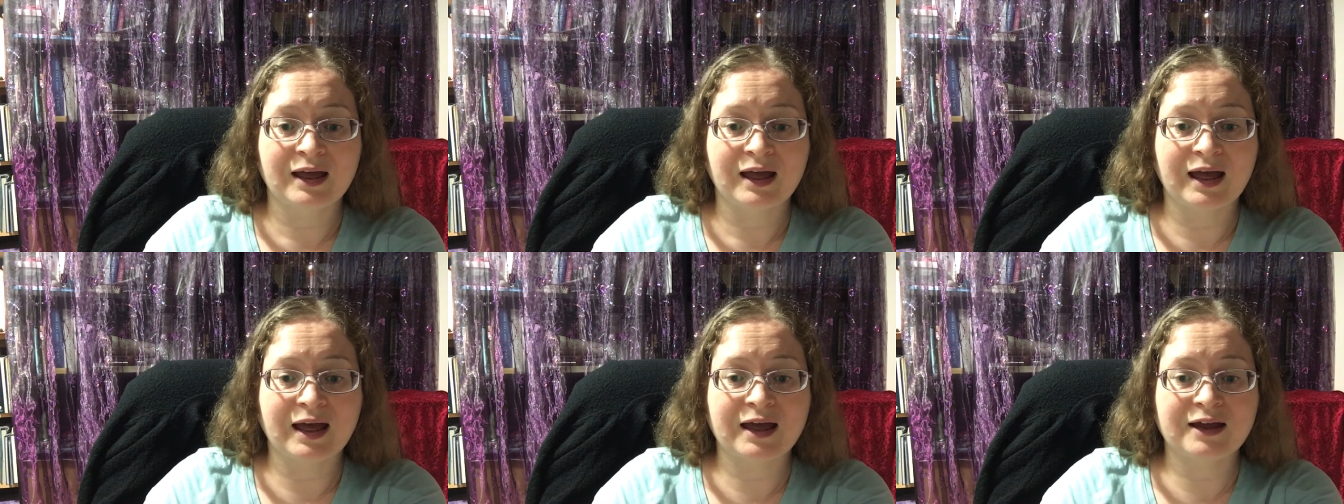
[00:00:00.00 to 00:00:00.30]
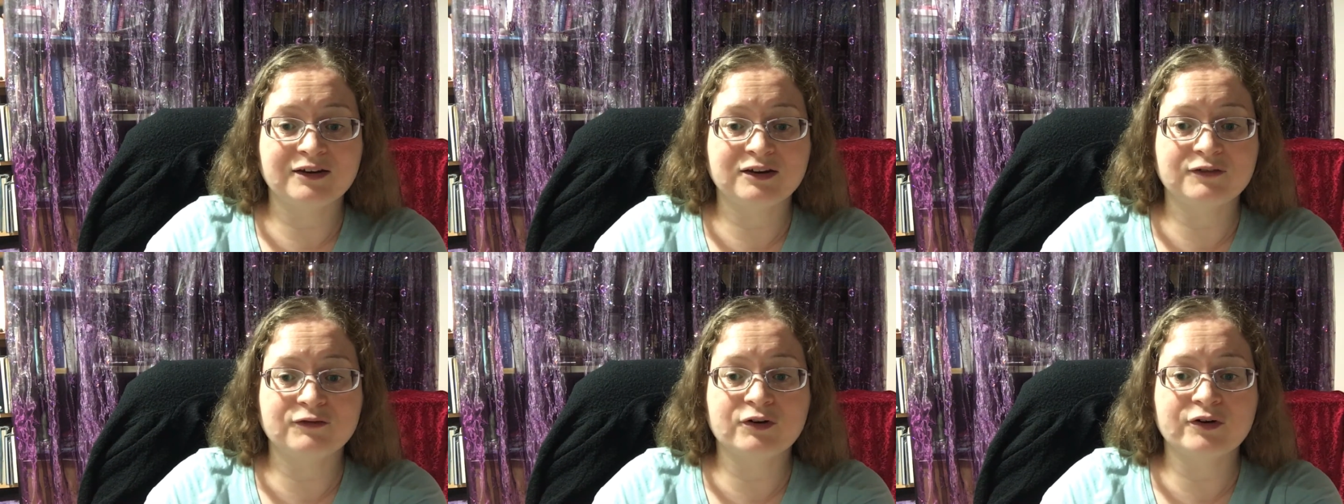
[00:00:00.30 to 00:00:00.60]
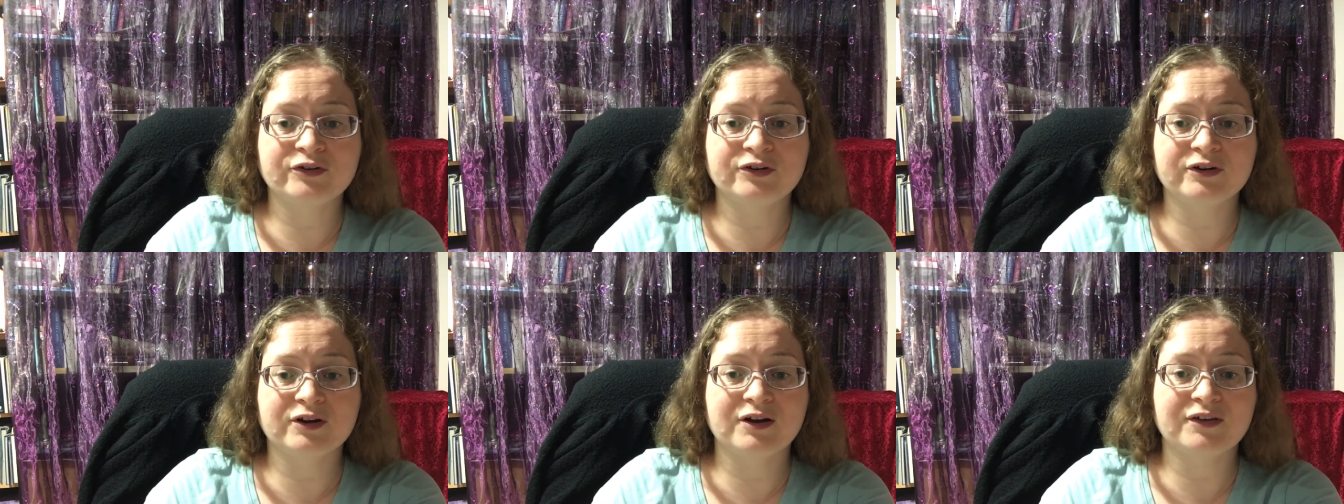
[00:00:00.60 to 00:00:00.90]
And you've
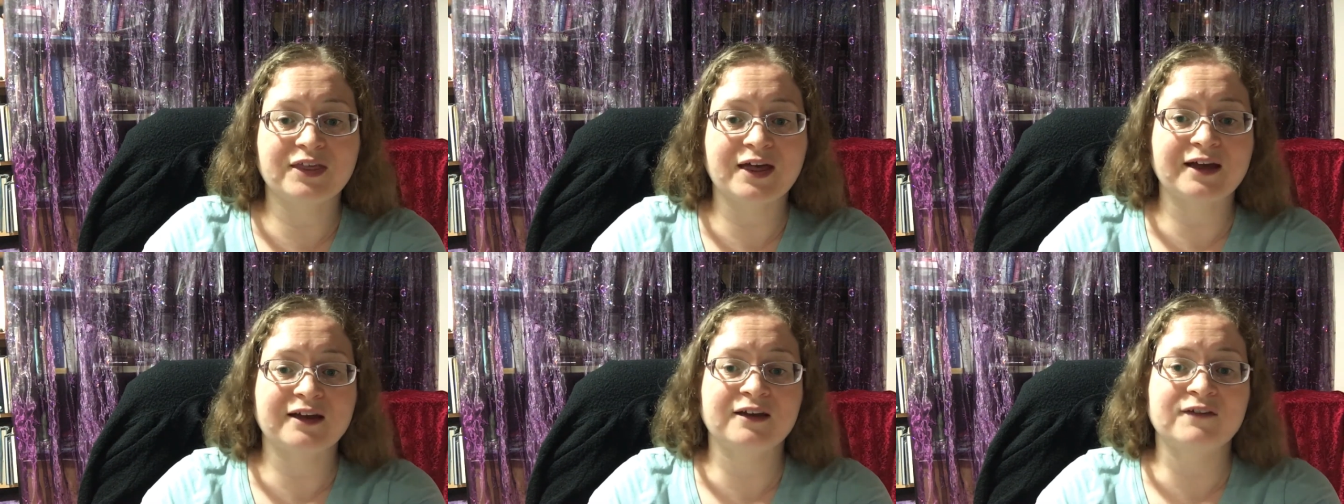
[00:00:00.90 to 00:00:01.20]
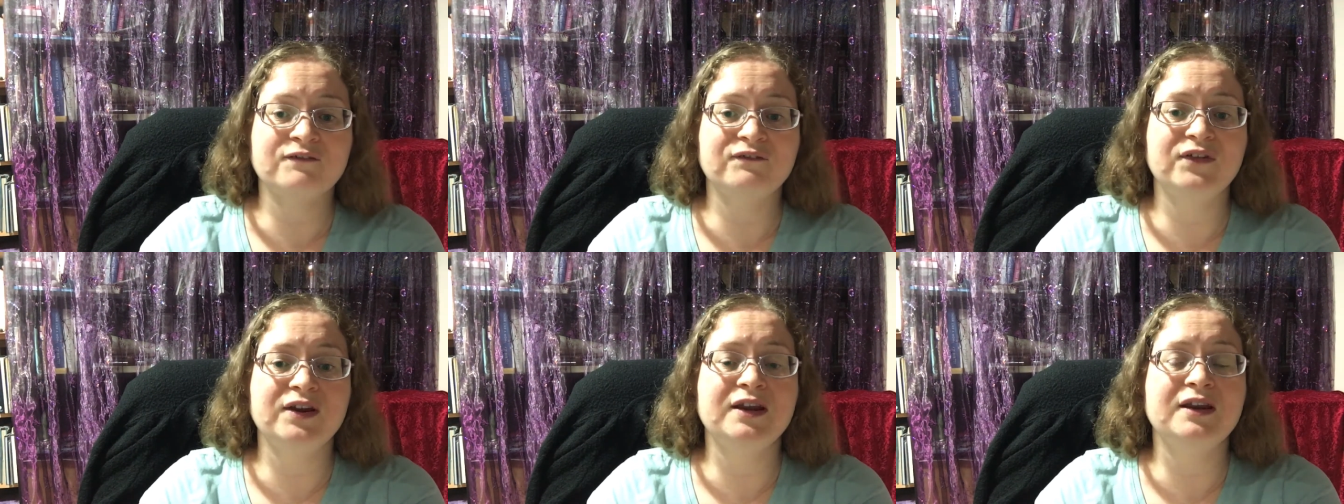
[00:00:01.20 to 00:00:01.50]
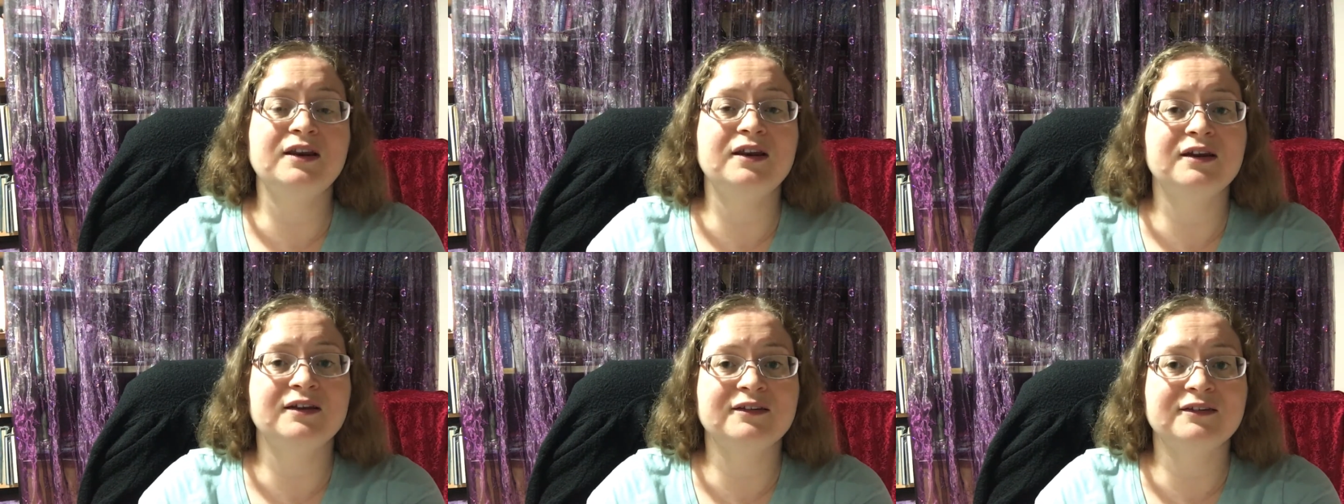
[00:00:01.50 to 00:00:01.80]
also got that
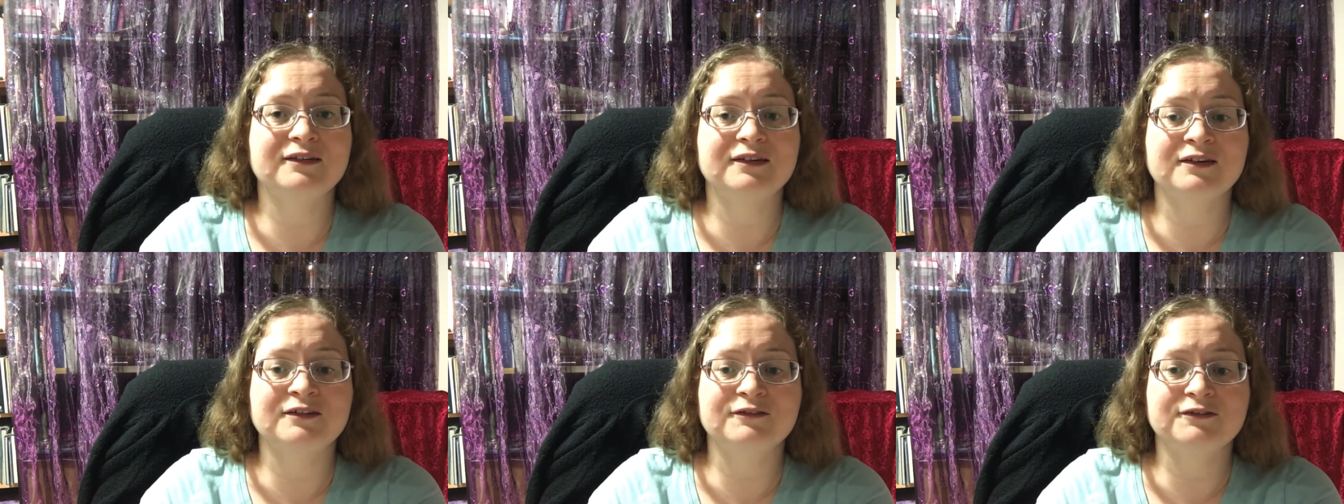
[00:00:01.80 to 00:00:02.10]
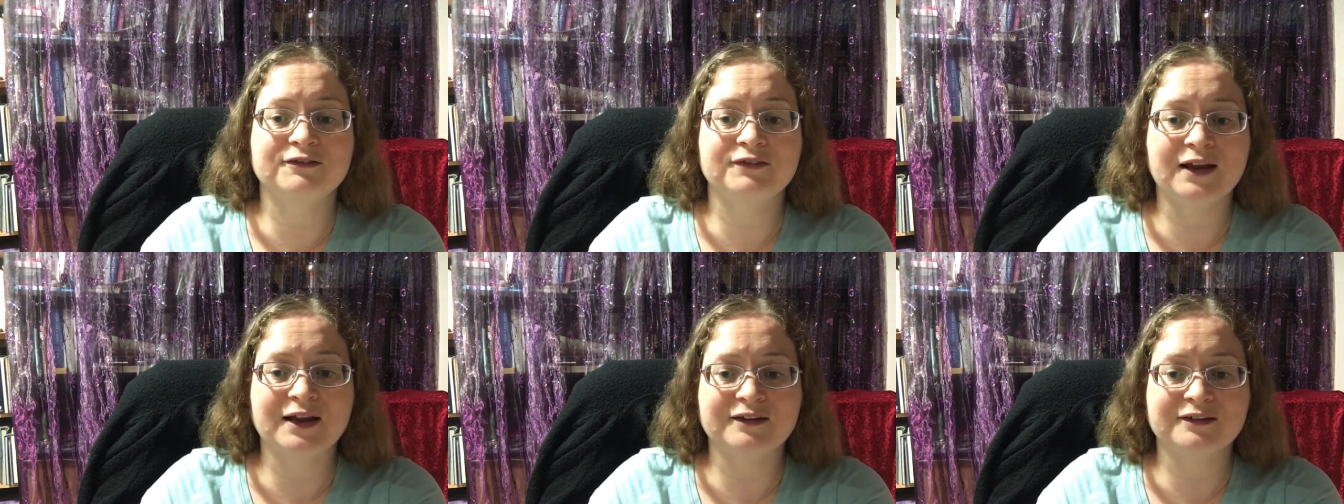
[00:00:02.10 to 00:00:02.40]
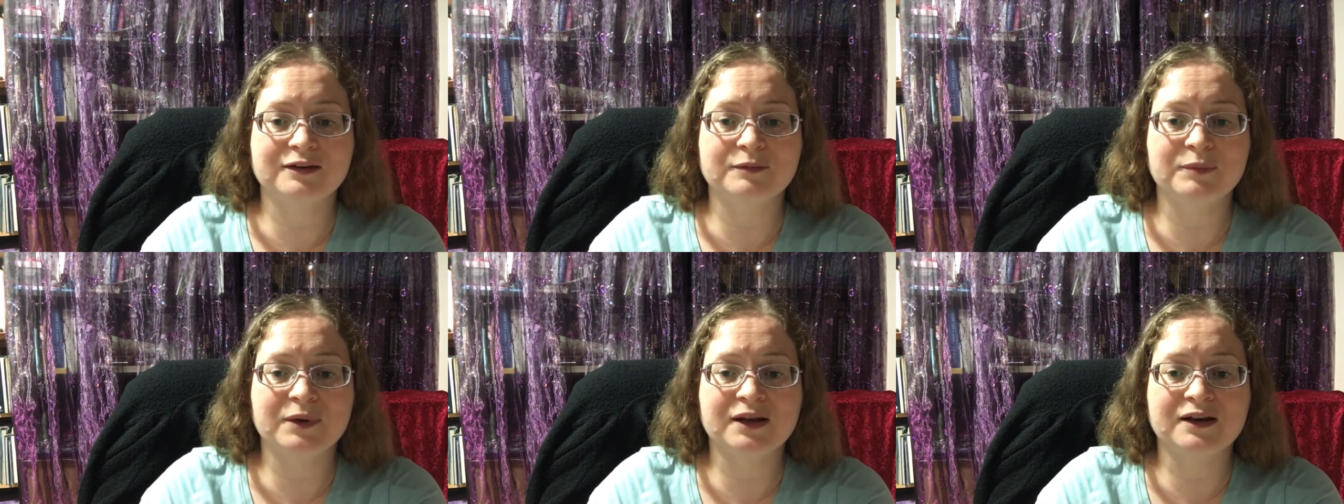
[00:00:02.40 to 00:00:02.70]
convenience and
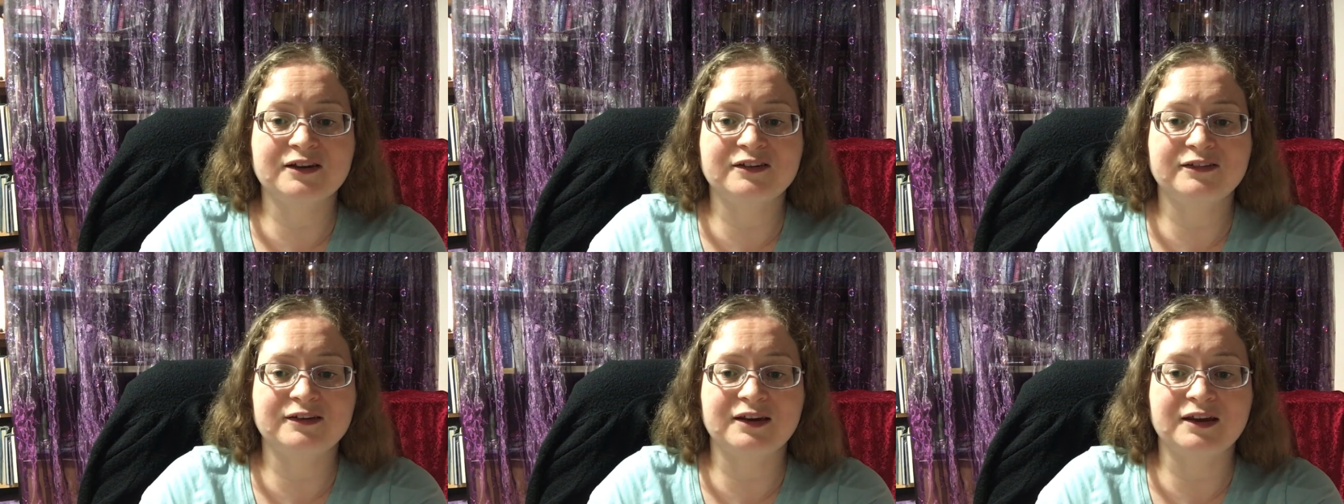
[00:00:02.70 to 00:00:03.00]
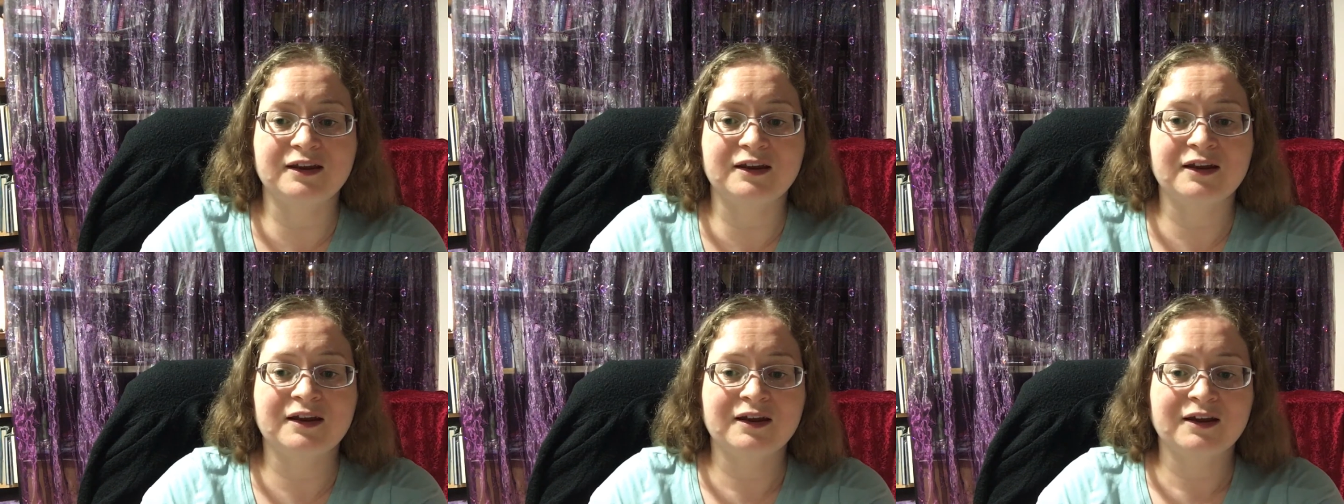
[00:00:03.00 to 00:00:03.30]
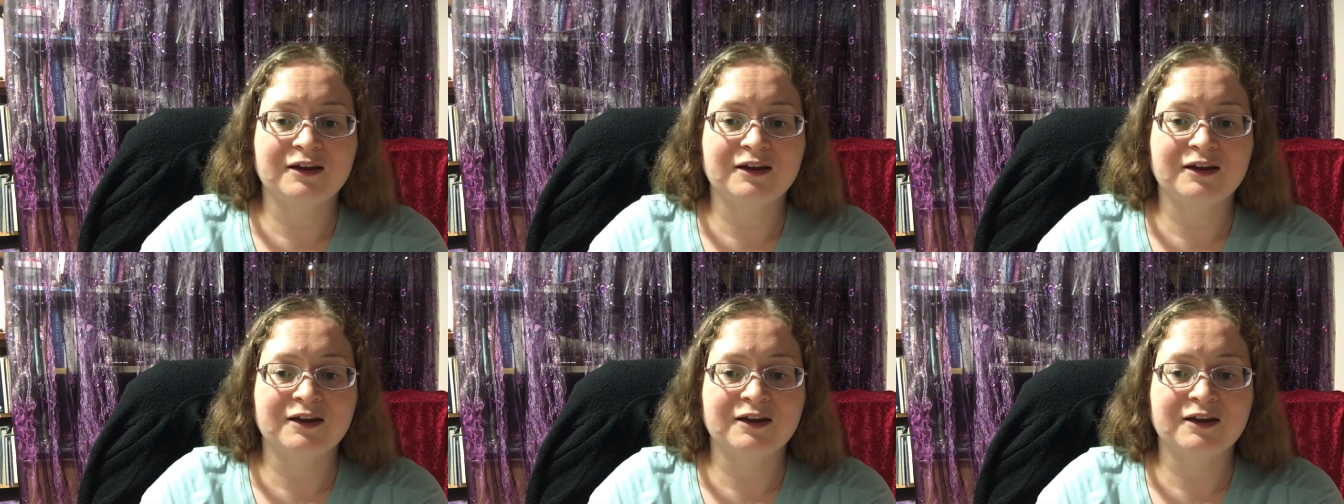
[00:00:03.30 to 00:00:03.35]
flexibility,